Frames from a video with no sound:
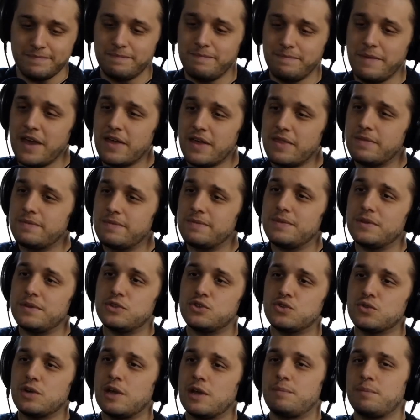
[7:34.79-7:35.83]
make
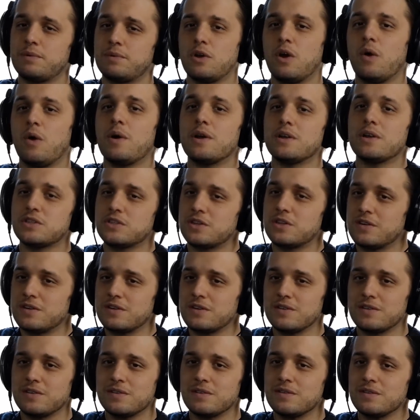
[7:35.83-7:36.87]
the drip go at a
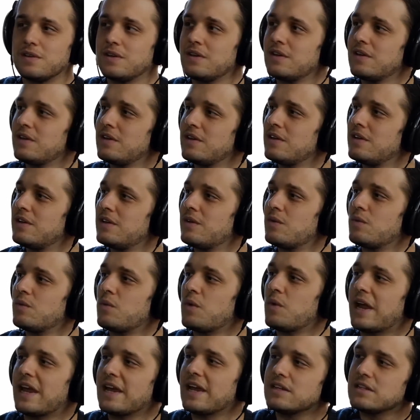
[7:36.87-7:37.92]
certain
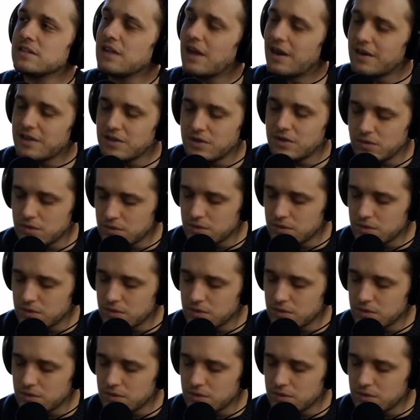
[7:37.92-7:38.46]
rate? How do